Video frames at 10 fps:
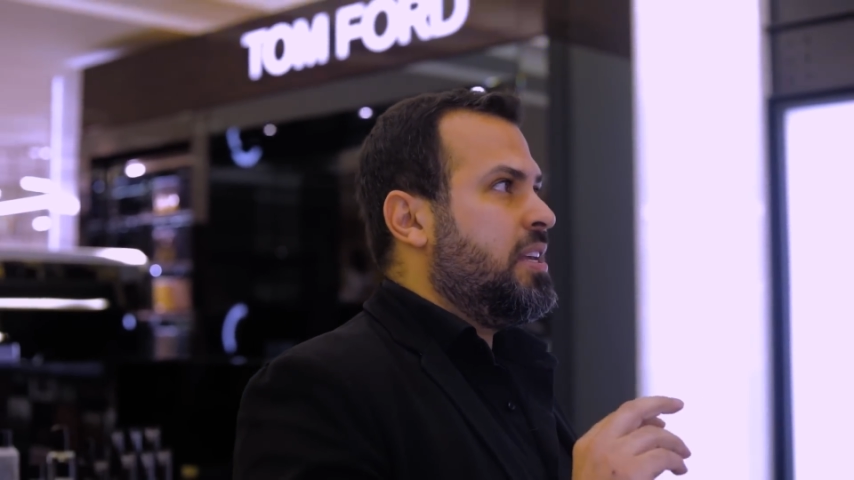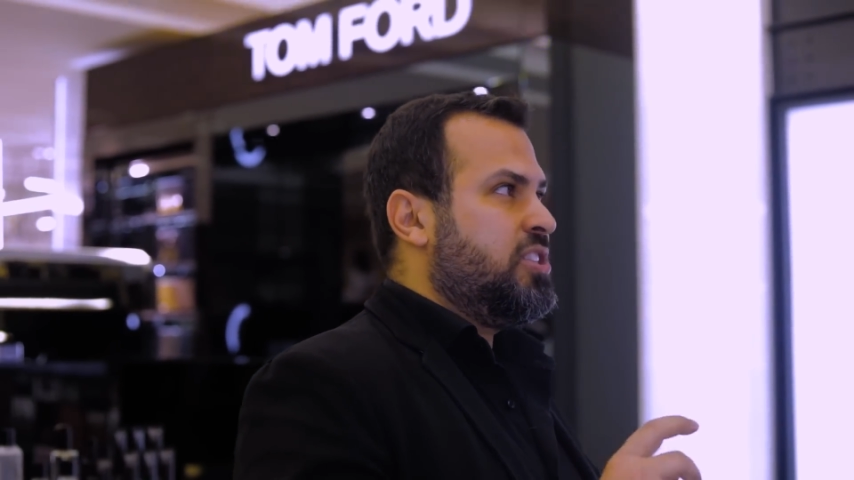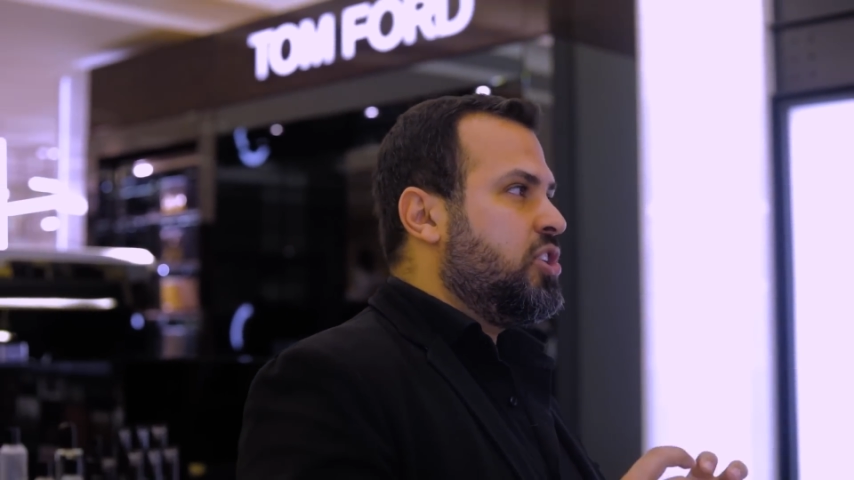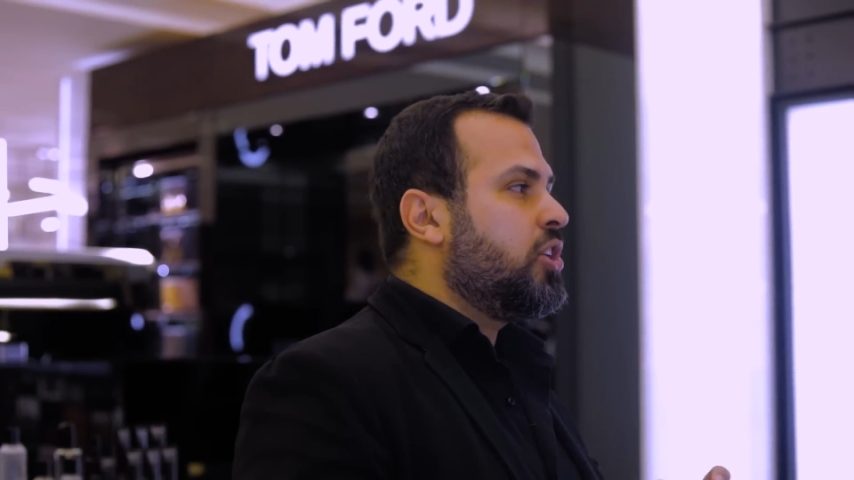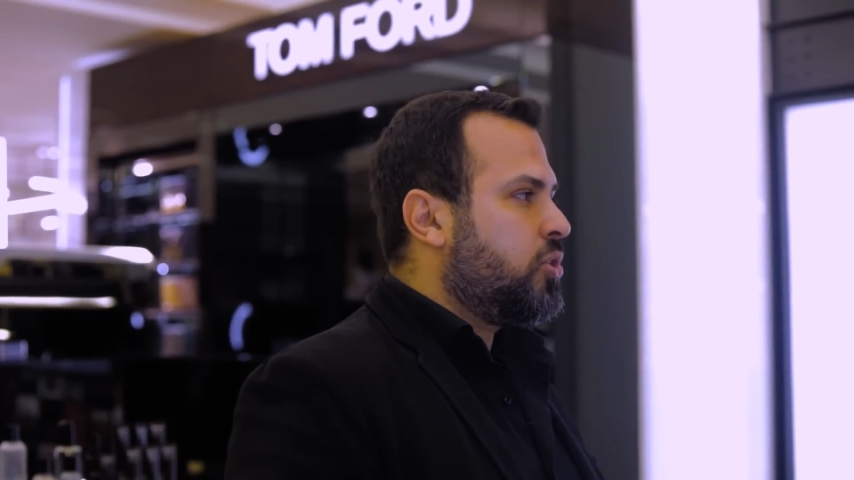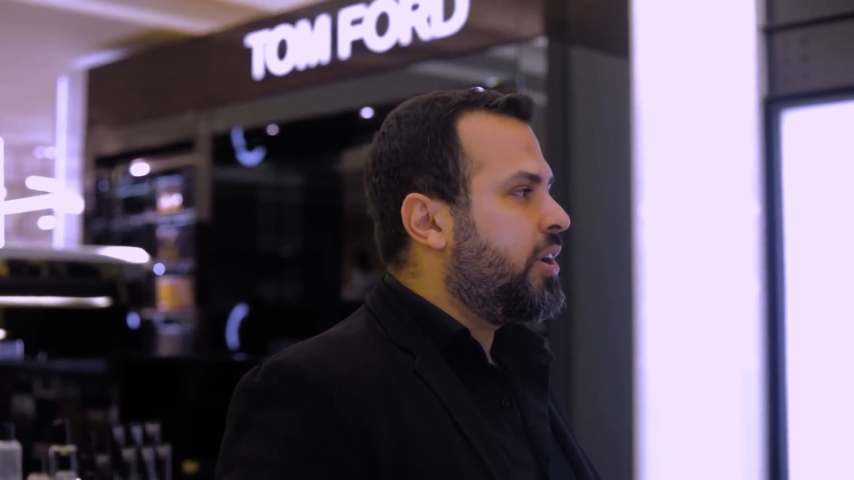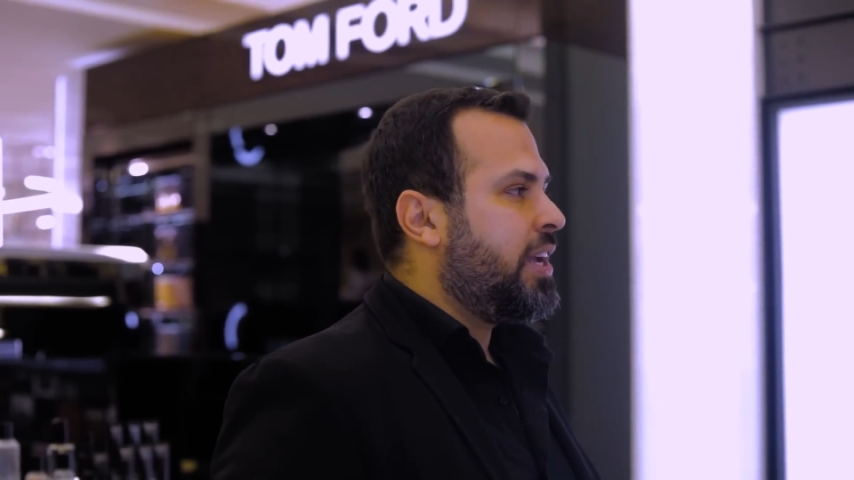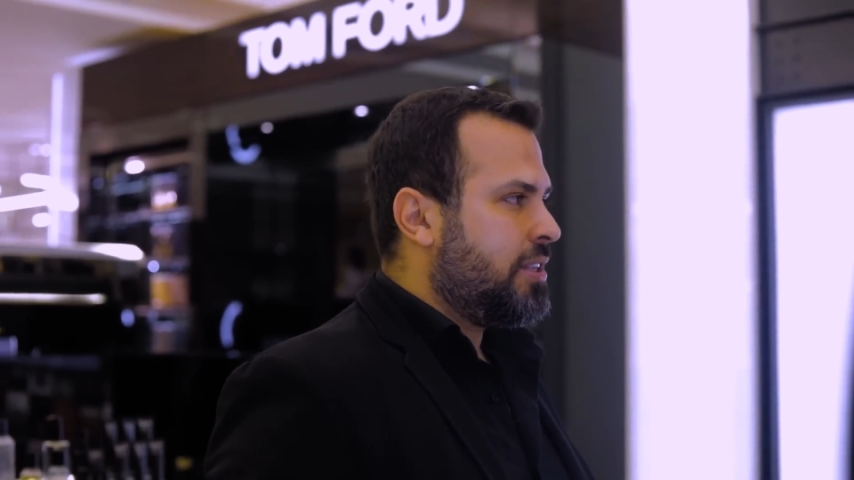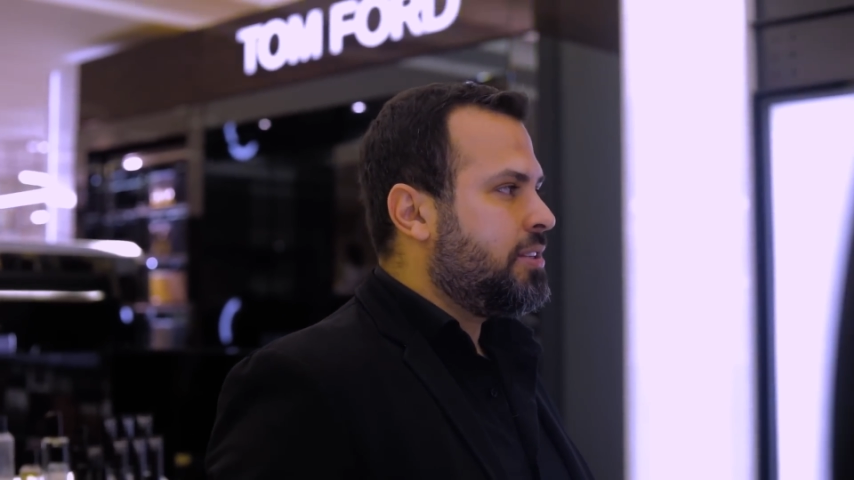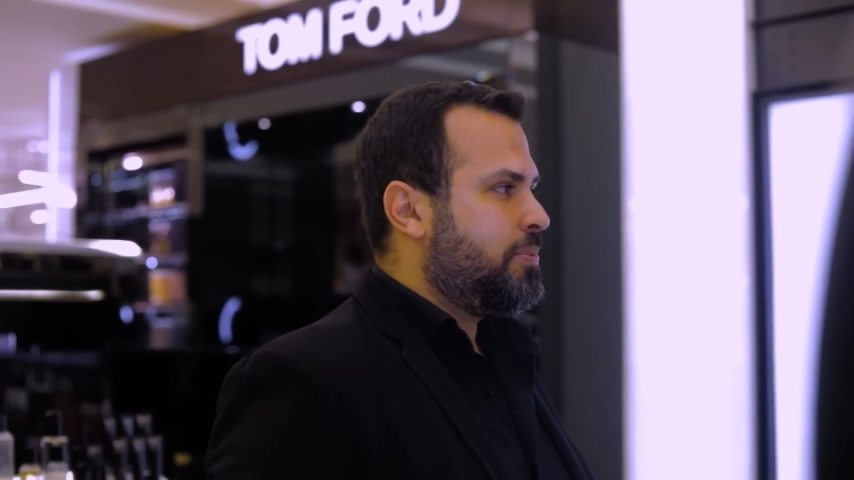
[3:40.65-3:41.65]
is not
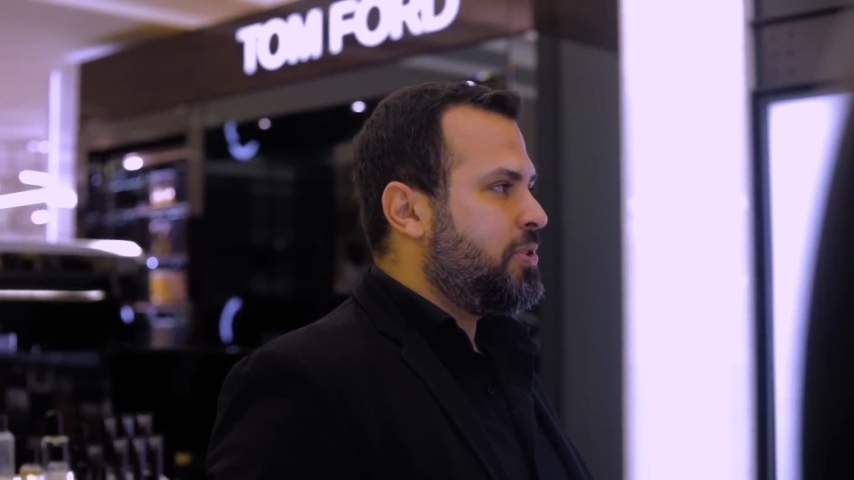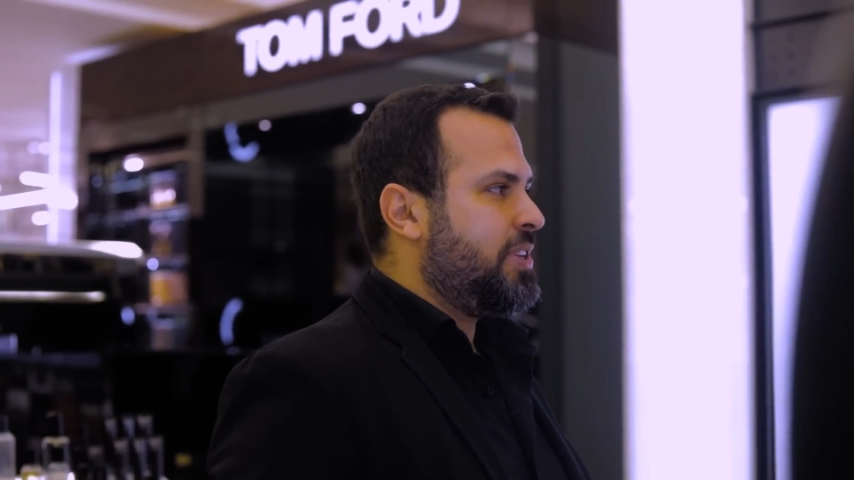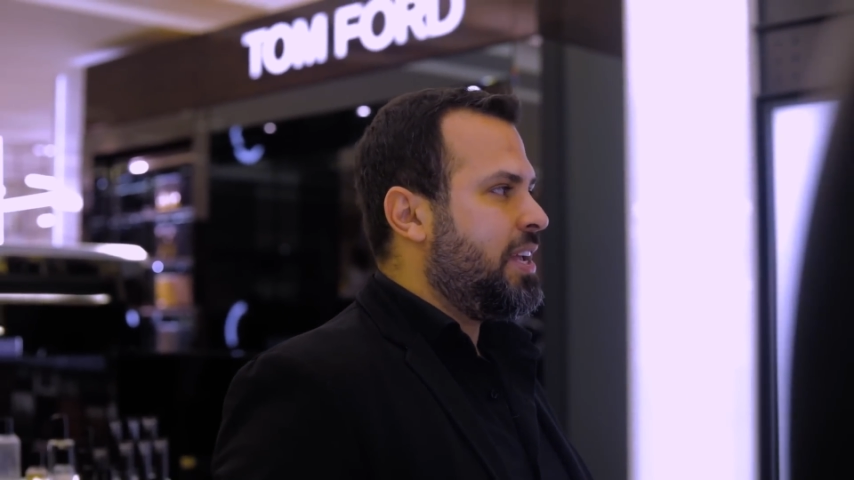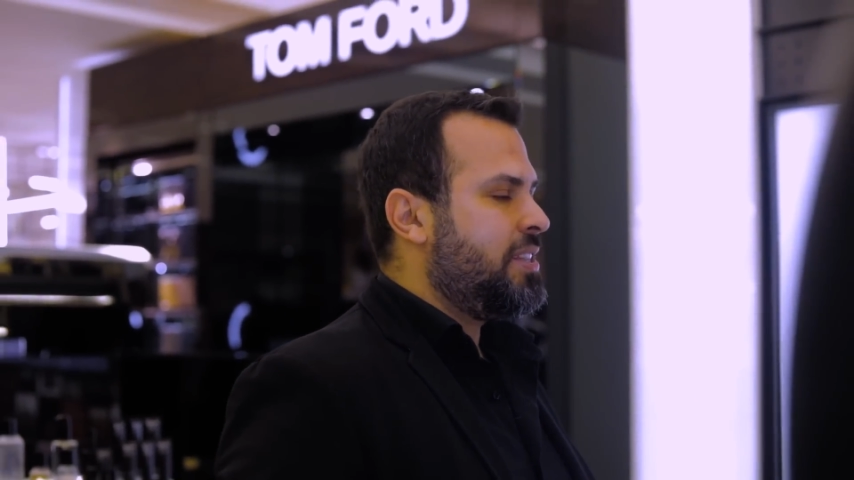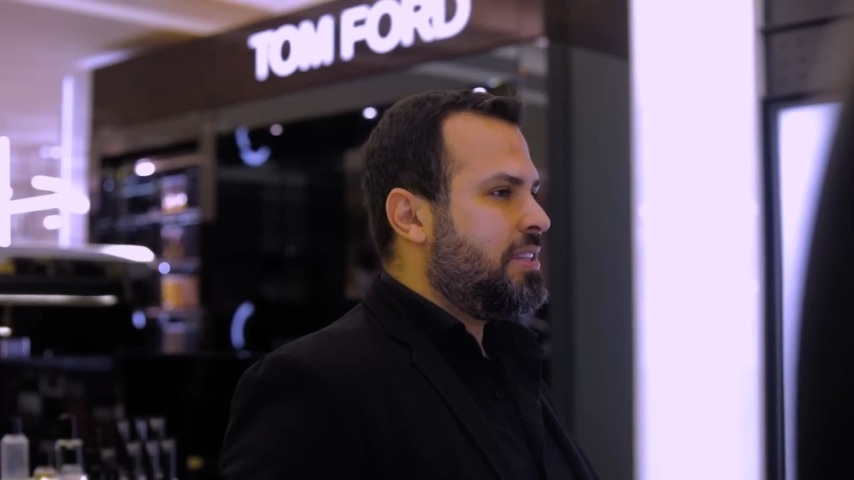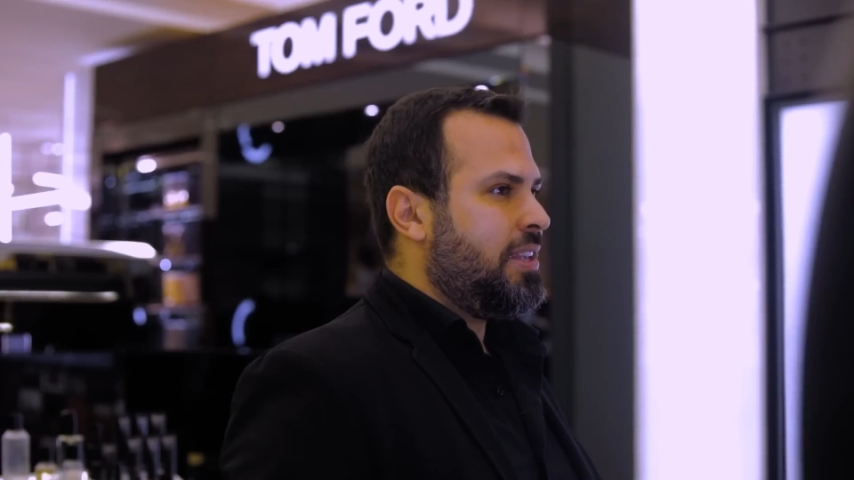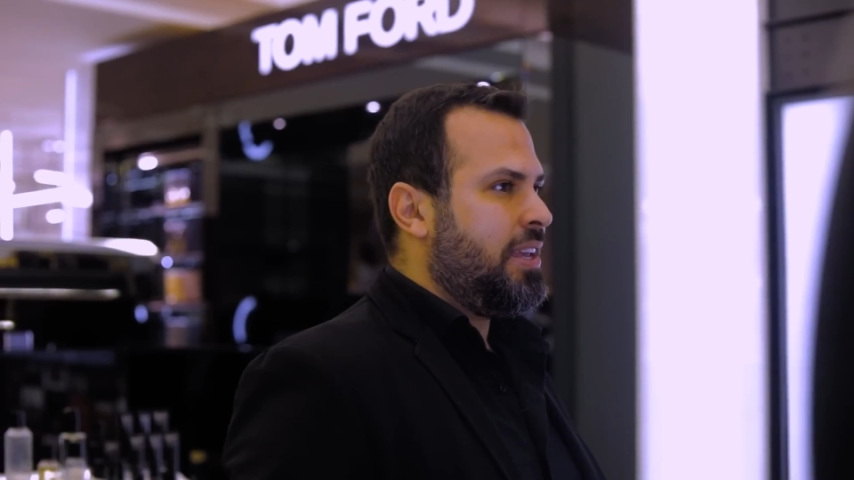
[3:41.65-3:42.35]
correct 100%